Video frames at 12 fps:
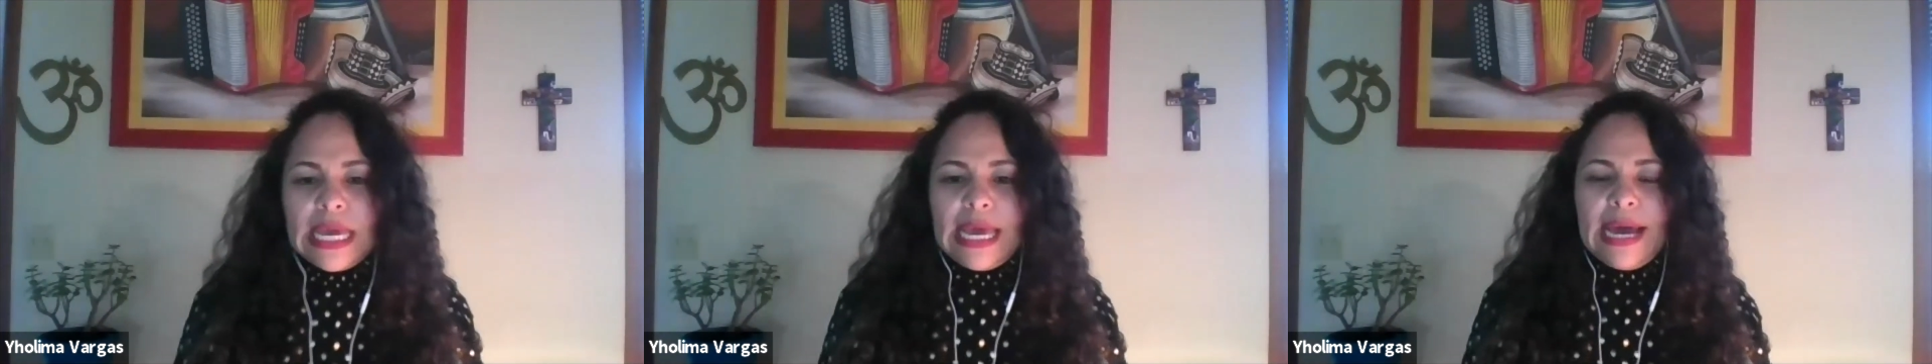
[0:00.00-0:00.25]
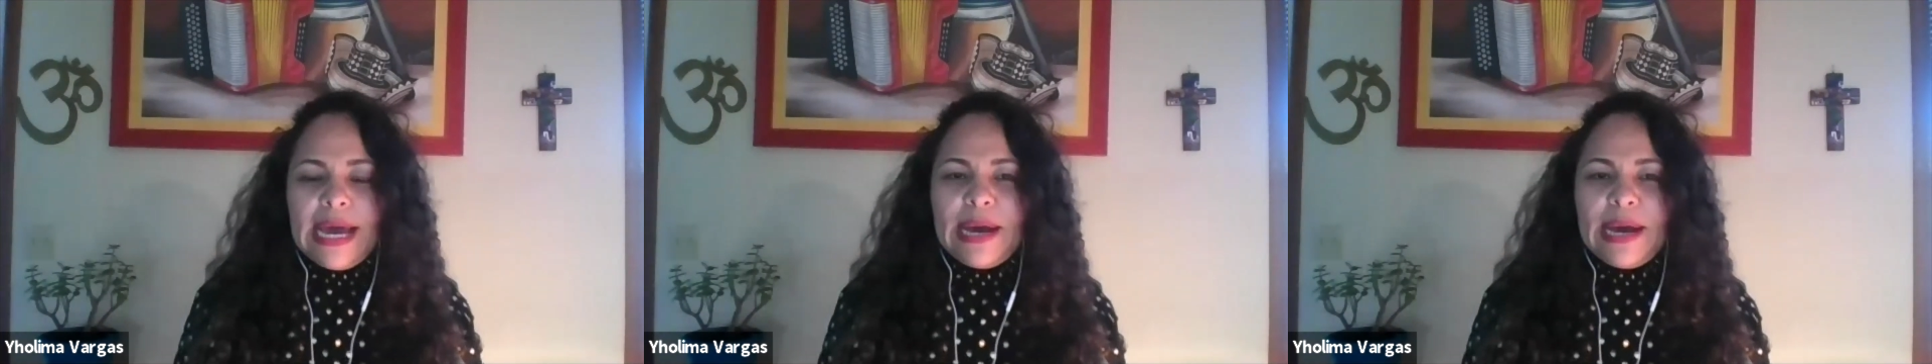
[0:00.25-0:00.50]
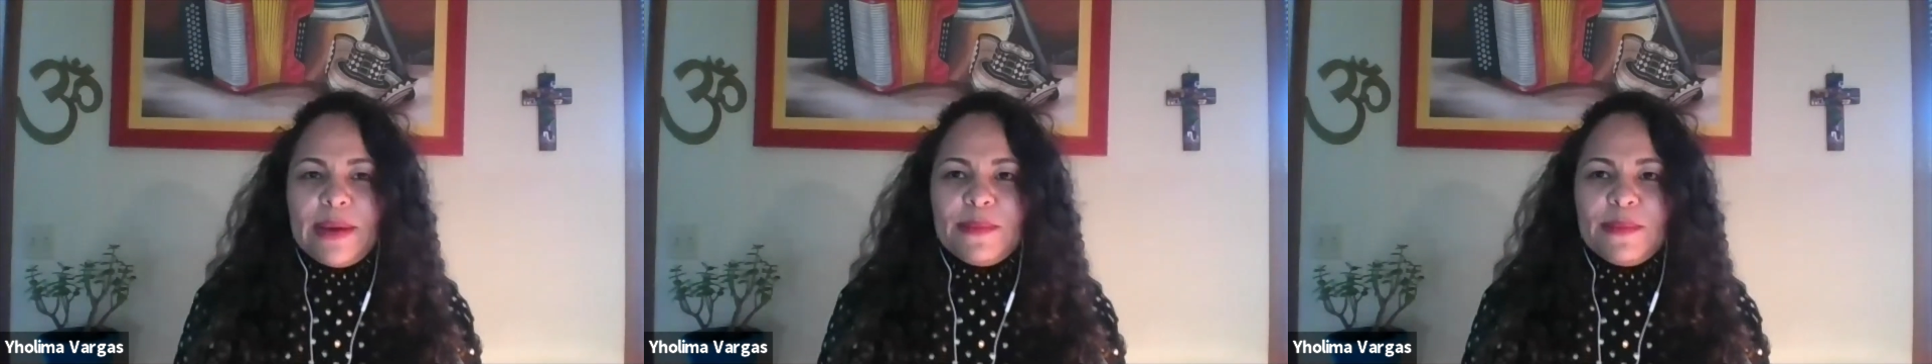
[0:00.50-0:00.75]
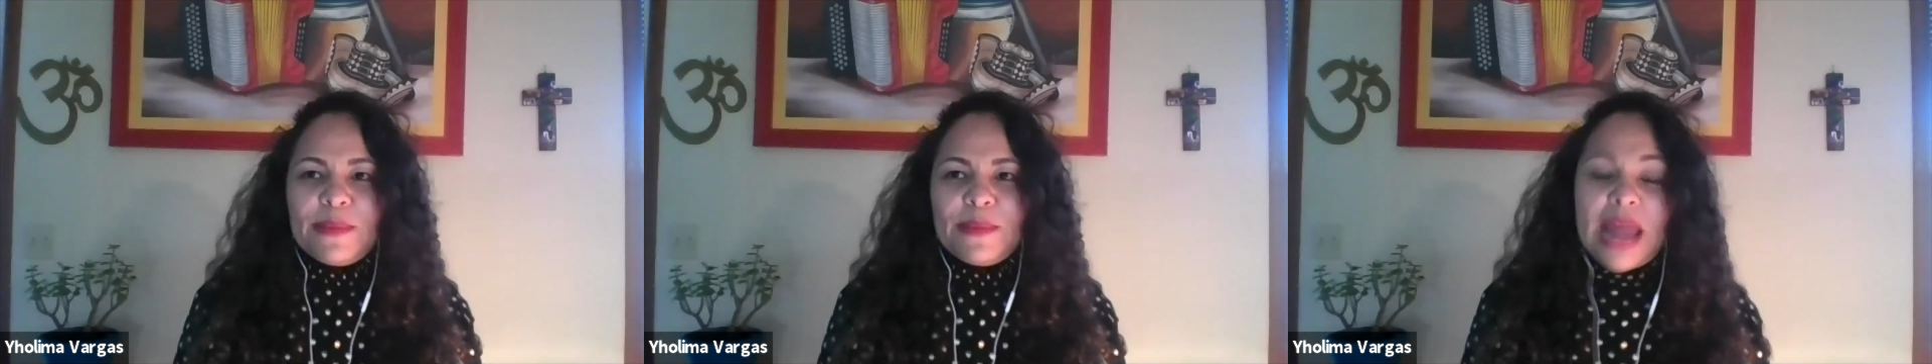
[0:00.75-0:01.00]

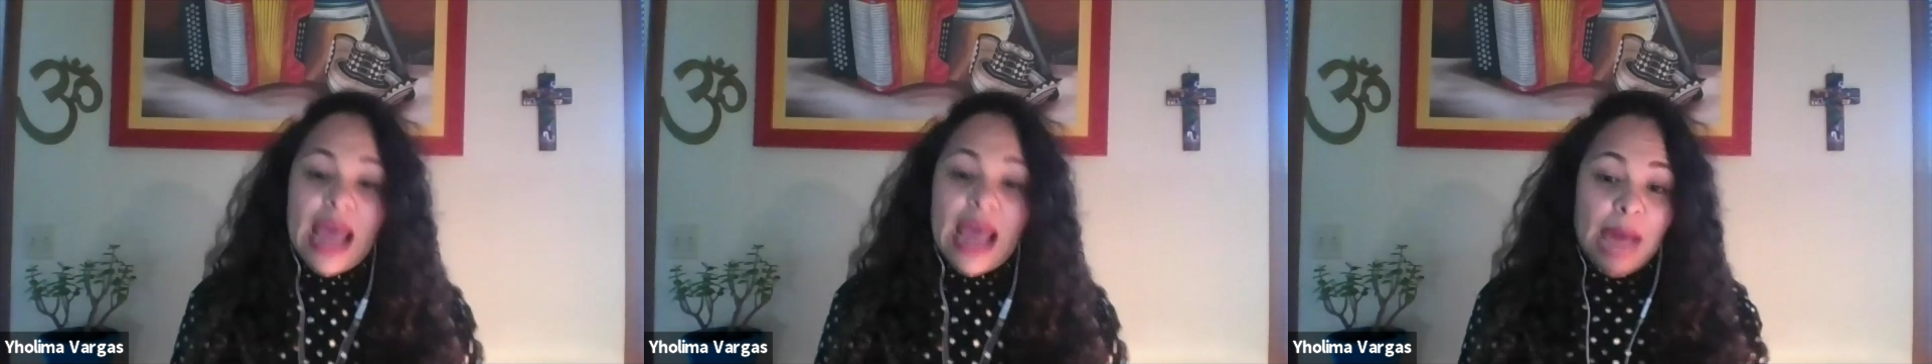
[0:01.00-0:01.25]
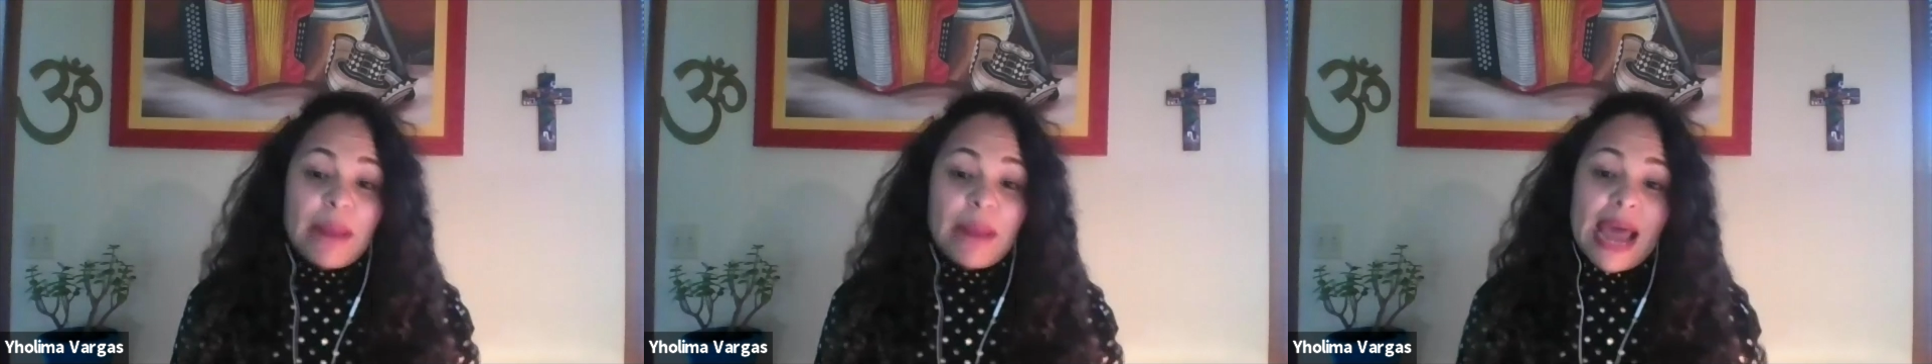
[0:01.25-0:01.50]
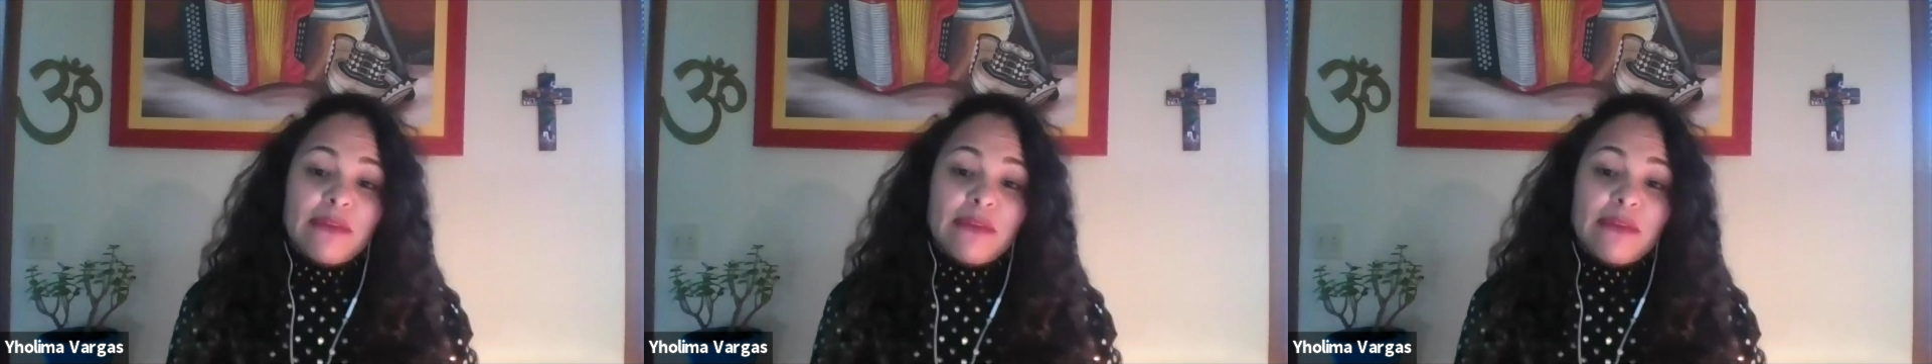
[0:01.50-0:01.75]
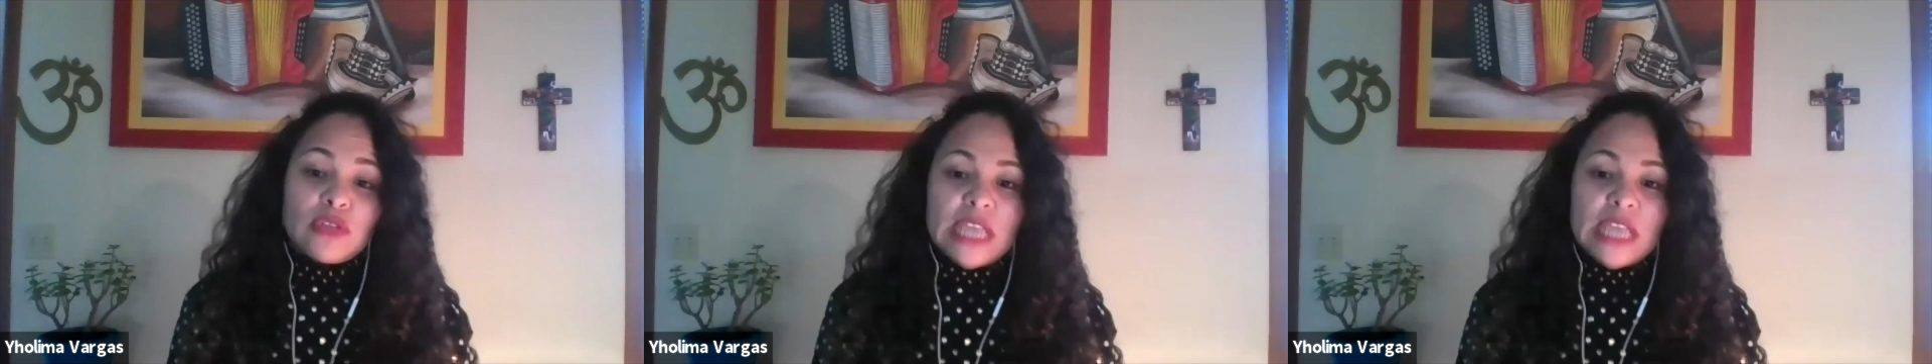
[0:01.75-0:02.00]
But I have to
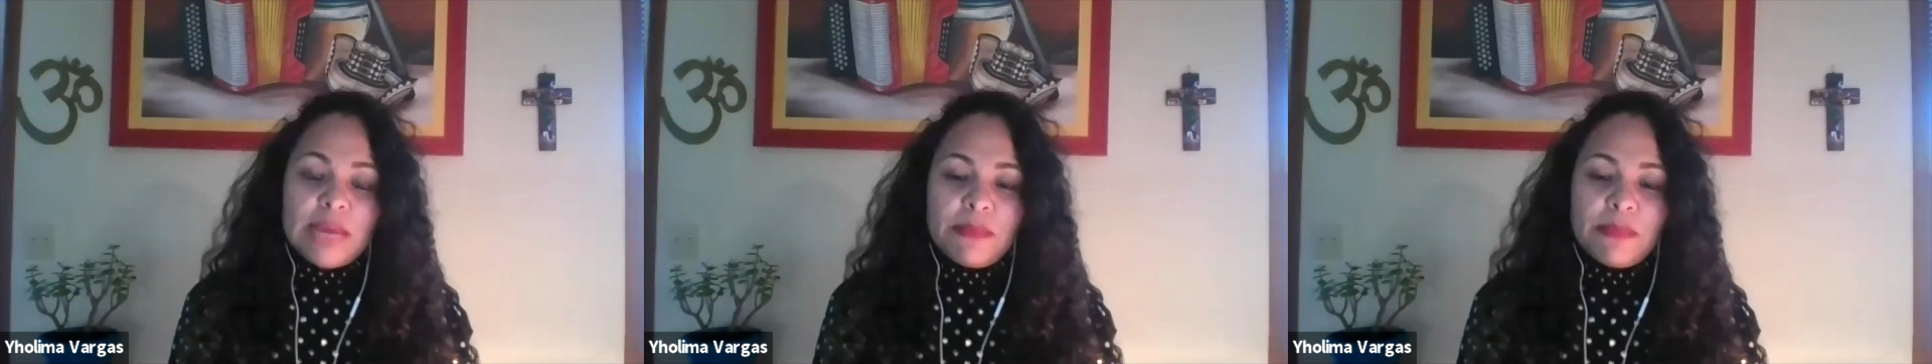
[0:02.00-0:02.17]
say,